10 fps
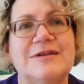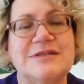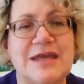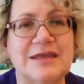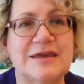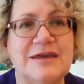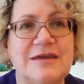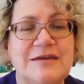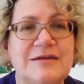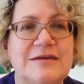Take
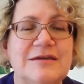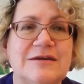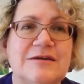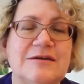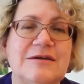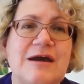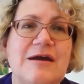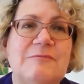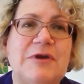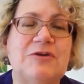care, and may